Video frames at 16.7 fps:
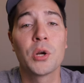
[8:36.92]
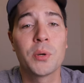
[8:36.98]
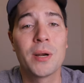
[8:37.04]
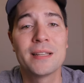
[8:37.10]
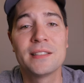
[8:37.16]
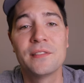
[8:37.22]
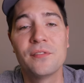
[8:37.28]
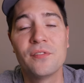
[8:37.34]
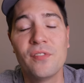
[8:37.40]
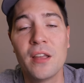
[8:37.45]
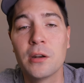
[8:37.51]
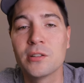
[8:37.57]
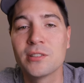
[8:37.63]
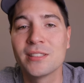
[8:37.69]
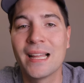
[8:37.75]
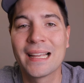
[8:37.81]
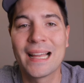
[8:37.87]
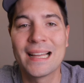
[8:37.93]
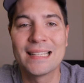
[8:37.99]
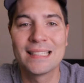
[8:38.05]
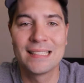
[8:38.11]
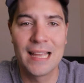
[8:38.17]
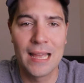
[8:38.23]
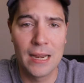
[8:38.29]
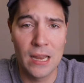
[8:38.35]
aggressive feeders. Like I
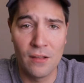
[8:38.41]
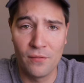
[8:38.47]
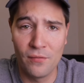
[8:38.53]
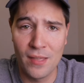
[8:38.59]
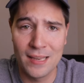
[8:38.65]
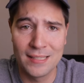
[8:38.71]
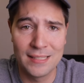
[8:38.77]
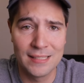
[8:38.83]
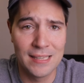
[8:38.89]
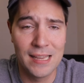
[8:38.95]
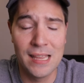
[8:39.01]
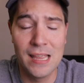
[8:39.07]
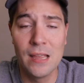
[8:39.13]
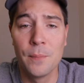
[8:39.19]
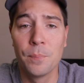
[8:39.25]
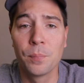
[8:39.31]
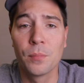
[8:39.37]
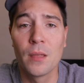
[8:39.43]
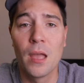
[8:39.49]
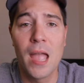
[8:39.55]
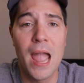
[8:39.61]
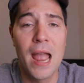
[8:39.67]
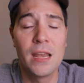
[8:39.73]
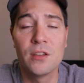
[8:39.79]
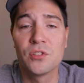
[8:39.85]
said, if they see
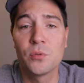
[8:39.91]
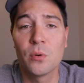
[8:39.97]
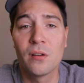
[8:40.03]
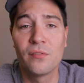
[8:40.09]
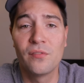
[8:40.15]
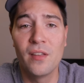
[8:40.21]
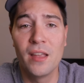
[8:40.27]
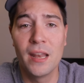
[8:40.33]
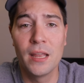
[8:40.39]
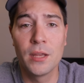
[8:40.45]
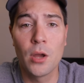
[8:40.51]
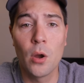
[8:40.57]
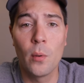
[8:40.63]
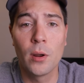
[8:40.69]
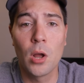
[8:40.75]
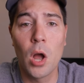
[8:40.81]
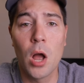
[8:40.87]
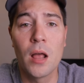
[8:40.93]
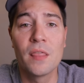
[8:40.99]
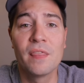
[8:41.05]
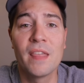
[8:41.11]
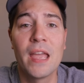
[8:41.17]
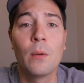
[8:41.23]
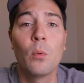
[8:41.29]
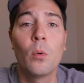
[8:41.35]
any sort of feeding going
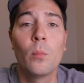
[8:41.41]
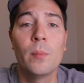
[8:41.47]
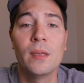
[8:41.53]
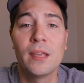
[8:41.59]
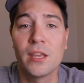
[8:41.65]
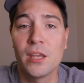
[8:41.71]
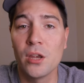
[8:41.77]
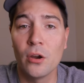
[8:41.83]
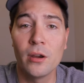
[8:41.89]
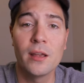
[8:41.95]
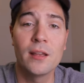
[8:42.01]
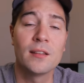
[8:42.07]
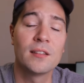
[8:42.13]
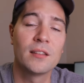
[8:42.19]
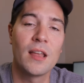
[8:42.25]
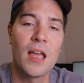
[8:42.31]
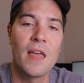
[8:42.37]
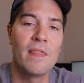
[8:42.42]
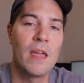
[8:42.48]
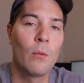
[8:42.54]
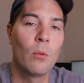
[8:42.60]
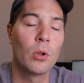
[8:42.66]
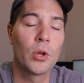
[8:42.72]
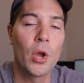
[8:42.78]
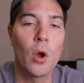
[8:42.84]
on, they will be curious and
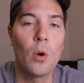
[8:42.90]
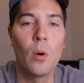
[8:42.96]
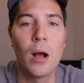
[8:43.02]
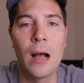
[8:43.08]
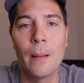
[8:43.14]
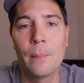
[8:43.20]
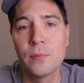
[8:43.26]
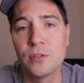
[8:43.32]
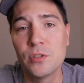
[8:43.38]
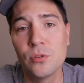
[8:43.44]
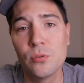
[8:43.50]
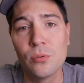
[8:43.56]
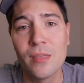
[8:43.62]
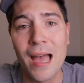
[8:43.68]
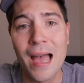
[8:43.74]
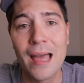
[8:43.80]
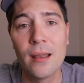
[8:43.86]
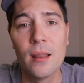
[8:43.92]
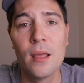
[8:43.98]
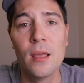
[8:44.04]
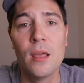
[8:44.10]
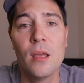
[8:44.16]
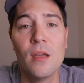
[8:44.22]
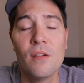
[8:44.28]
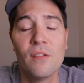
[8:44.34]
they will go up to that
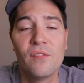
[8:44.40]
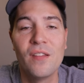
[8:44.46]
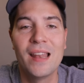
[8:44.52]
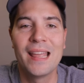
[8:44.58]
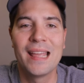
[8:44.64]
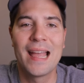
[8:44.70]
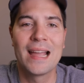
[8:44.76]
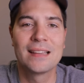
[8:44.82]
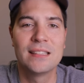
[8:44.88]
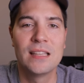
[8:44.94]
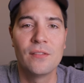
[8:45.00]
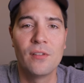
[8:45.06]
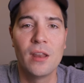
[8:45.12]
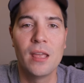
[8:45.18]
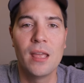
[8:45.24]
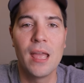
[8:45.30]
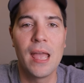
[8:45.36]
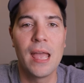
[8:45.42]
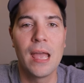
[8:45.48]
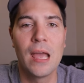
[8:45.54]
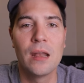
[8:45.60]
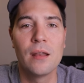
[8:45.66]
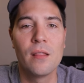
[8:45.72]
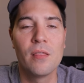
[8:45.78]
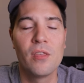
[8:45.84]
feeding activity.
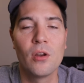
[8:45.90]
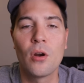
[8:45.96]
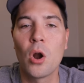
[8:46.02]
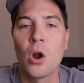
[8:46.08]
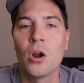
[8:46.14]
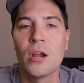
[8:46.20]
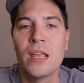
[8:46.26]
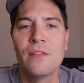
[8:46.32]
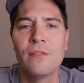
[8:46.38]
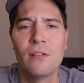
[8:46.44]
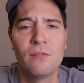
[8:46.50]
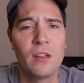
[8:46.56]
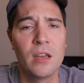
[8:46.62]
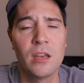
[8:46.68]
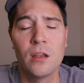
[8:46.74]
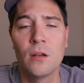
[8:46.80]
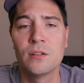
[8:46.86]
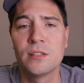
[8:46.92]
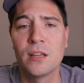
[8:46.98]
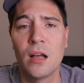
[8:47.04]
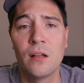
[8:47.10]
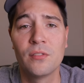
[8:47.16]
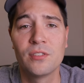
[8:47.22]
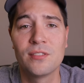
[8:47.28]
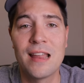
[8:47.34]
And there are even videos
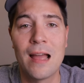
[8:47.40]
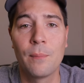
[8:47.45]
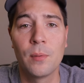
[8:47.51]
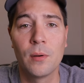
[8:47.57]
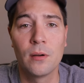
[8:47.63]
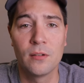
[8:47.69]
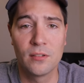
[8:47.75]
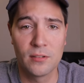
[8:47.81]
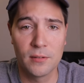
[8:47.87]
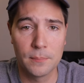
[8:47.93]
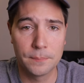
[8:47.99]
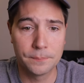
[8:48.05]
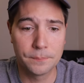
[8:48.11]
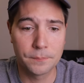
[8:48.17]
of snappers